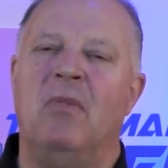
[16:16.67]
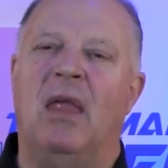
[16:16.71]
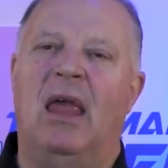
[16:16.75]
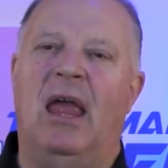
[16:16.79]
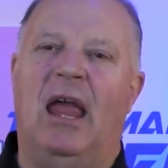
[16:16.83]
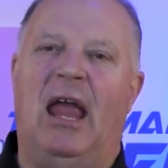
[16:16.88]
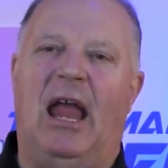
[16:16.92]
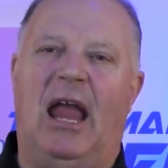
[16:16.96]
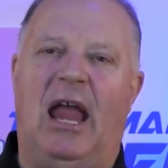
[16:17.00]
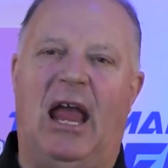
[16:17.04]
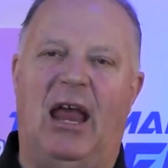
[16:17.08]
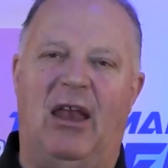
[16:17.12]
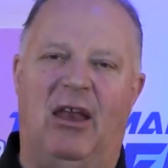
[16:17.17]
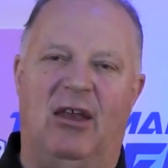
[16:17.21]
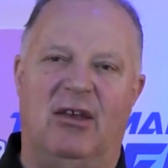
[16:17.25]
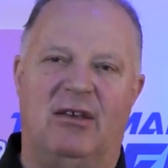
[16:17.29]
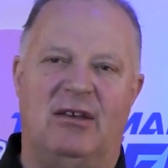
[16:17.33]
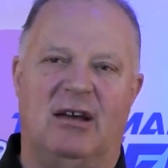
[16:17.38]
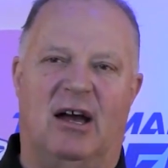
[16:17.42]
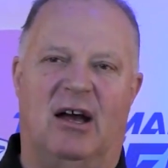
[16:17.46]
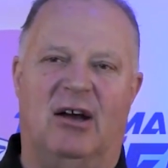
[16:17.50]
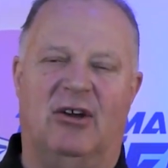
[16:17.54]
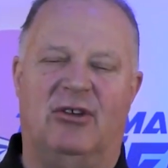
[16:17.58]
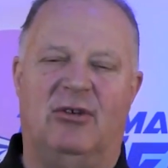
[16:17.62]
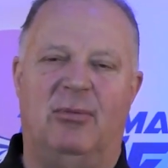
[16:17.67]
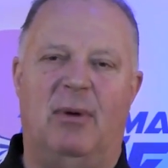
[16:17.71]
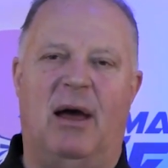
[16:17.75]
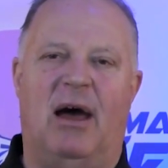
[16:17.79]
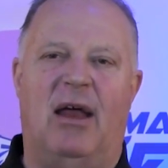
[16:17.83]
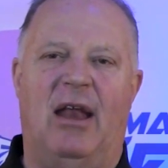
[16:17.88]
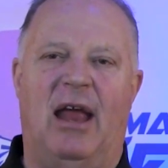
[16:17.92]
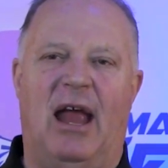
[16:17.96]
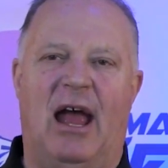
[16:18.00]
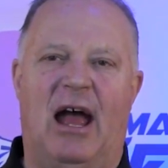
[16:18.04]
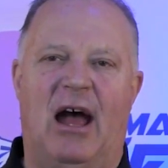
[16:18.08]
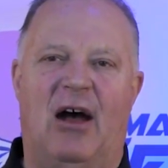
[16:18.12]
And it talks about
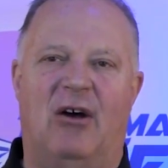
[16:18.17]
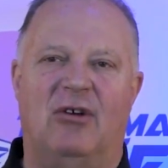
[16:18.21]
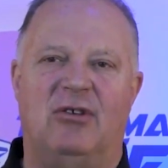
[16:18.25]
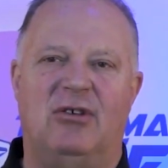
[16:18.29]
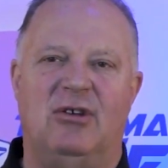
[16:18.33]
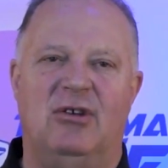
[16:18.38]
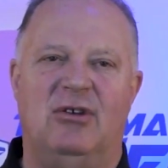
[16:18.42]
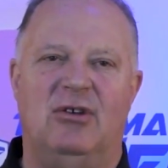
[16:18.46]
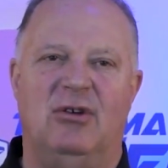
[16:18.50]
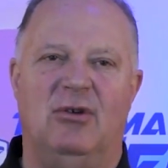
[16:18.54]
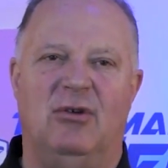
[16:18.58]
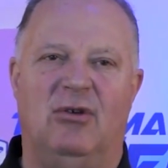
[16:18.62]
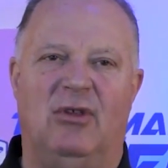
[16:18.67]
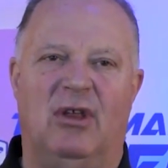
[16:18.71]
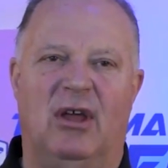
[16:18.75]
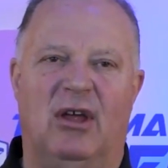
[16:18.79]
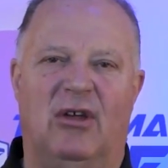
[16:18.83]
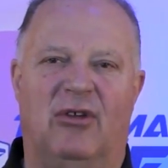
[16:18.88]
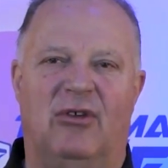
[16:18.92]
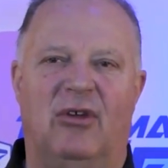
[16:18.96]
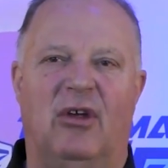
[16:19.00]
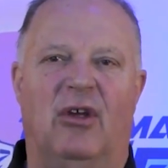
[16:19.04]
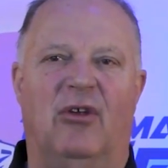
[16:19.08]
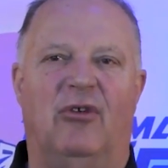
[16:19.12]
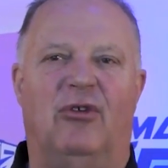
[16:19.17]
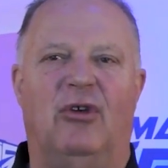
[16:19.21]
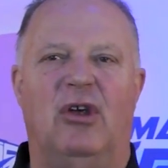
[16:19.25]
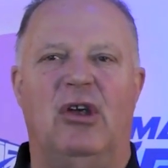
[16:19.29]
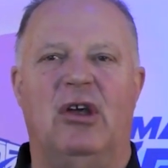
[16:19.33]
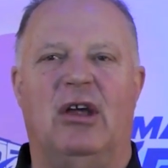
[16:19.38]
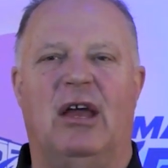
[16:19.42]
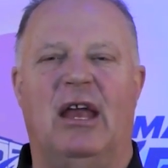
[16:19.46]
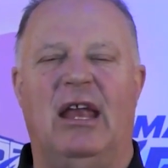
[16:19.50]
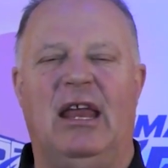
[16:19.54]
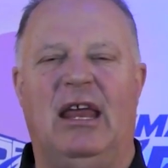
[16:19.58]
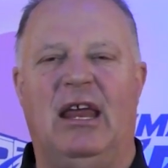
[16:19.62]
how to do this. So you're
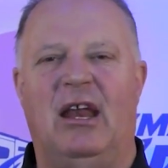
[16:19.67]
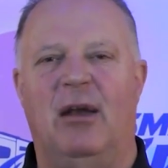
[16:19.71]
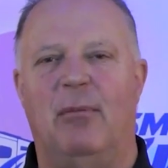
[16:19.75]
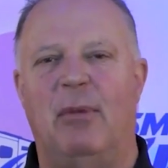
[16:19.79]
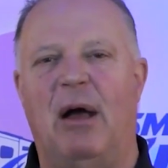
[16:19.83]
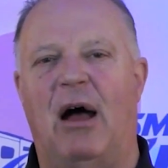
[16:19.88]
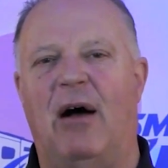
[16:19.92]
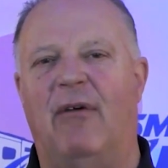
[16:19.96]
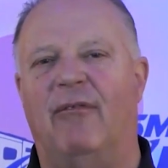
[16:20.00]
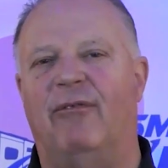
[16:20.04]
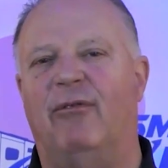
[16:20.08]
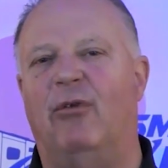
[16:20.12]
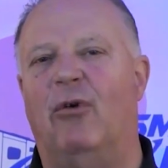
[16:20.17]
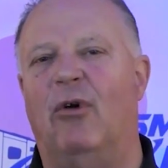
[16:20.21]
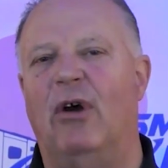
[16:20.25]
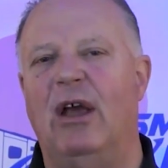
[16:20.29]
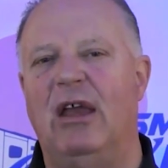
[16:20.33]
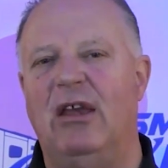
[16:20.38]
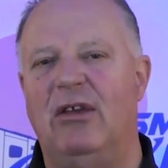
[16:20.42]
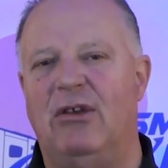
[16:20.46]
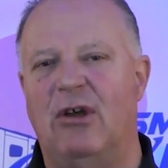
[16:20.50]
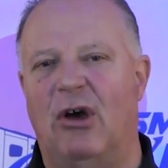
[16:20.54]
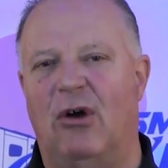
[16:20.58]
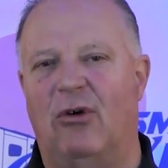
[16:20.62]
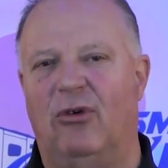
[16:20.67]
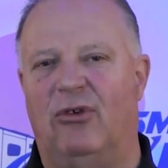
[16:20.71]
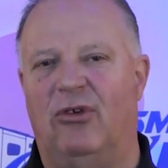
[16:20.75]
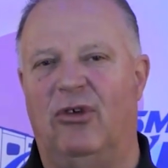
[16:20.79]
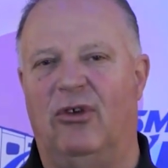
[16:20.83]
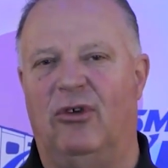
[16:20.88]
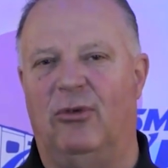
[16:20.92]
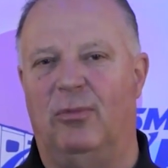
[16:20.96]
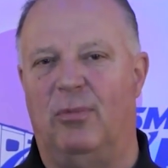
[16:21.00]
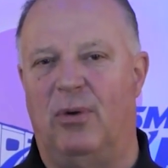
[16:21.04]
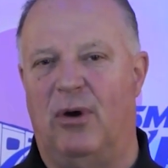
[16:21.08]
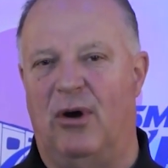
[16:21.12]
going to get about 40
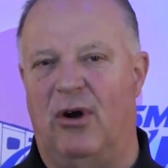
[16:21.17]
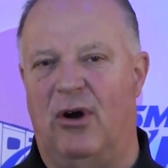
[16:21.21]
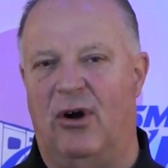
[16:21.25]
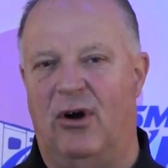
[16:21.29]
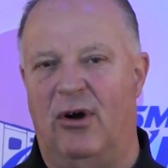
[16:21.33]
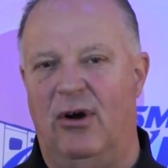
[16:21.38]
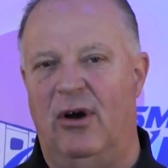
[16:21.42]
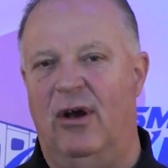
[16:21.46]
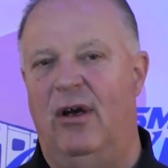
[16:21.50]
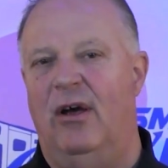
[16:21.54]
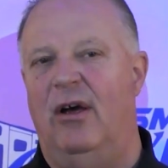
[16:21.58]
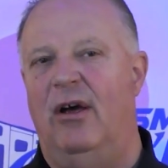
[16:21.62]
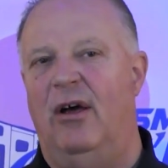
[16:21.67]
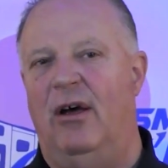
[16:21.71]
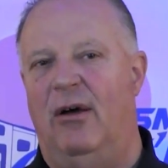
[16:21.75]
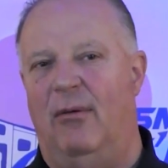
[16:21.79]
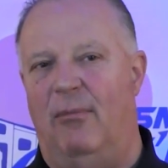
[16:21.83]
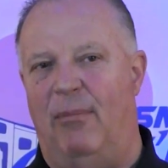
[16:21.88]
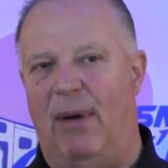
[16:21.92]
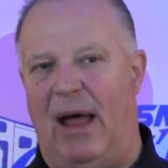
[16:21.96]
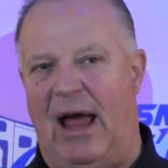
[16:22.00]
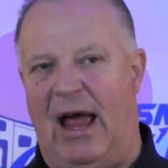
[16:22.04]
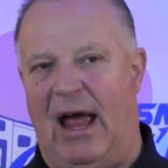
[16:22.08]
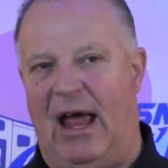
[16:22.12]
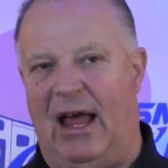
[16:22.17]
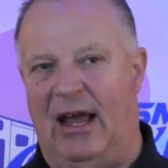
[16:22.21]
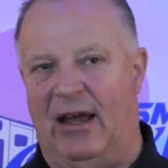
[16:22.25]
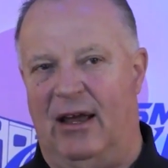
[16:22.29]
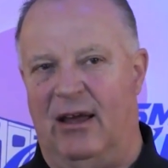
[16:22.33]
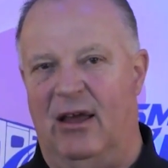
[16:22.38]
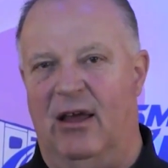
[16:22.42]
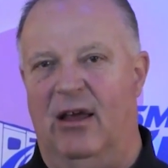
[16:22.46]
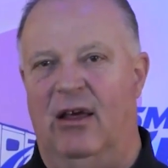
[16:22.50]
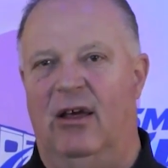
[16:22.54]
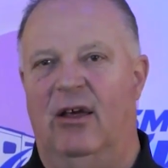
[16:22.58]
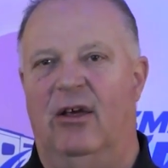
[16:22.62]
doses per bag.
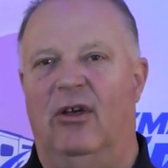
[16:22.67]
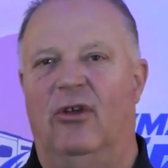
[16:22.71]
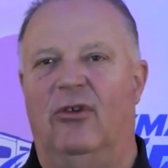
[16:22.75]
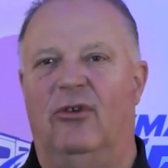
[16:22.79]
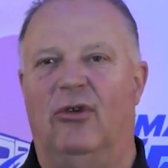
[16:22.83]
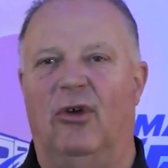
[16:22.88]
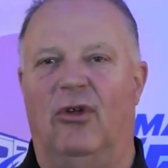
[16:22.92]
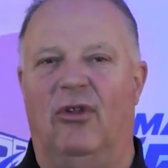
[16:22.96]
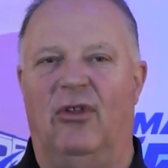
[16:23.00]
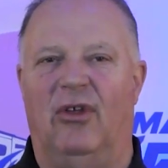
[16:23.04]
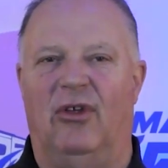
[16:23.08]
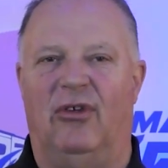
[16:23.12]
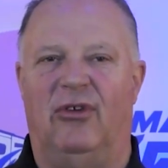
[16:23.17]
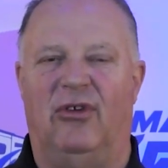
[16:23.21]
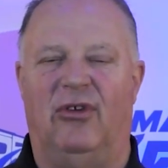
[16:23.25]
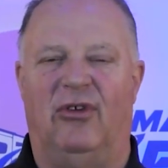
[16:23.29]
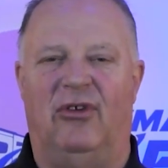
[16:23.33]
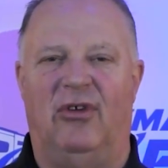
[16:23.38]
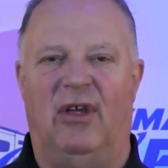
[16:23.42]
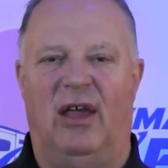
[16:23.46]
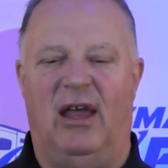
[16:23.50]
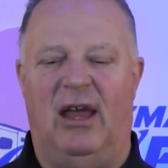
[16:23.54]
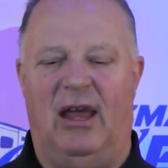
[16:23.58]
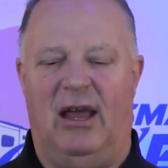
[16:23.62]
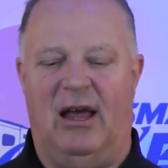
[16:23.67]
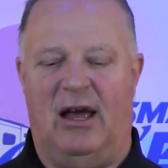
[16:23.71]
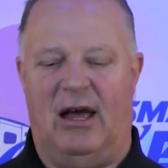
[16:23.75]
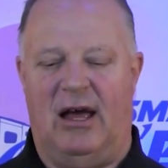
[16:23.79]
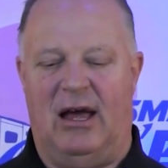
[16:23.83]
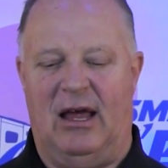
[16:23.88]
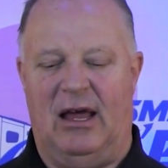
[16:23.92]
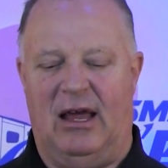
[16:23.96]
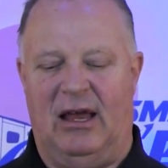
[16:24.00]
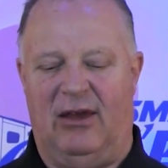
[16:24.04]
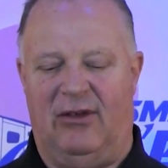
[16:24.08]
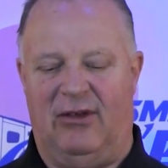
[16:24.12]
So this is
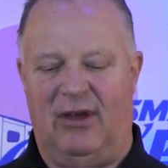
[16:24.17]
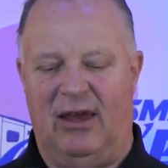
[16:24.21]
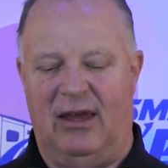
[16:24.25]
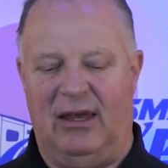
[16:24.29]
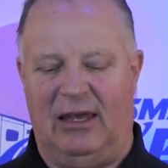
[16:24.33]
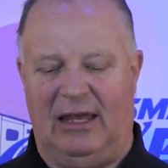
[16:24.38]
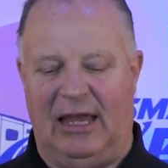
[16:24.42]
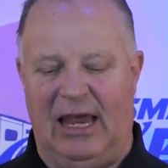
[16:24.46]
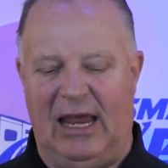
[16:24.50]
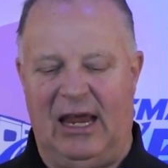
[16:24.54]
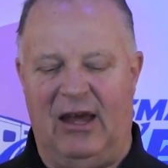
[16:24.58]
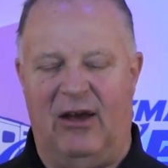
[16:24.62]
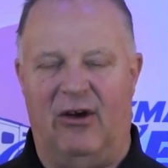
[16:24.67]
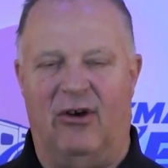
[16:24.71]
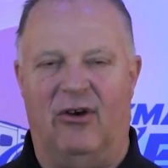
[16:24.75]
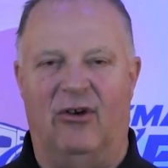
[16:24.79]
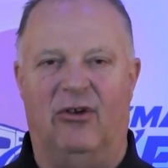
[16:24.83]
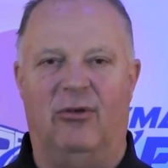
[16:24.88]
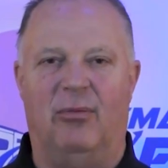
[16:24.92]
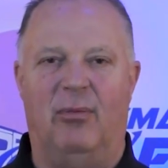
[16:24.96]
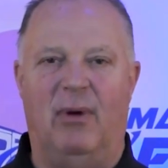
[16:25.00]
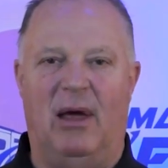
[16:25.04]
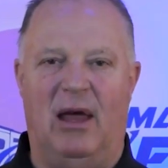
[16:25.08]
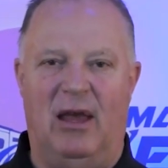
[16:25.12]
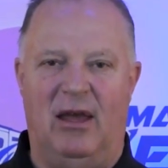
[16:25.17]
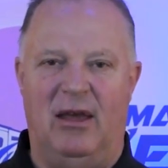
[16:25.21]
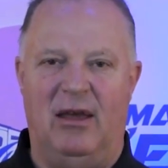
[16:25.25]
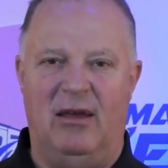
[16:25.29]
it's in liters, but